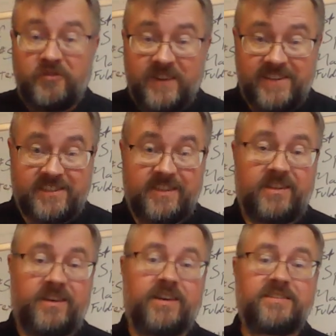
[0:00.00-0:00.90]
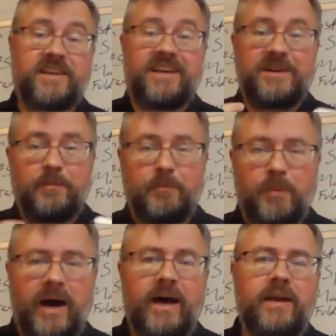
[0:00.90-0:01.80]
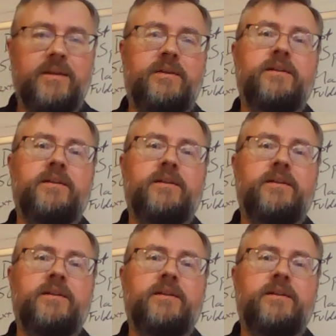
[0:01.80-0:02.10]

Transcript: visit us and abide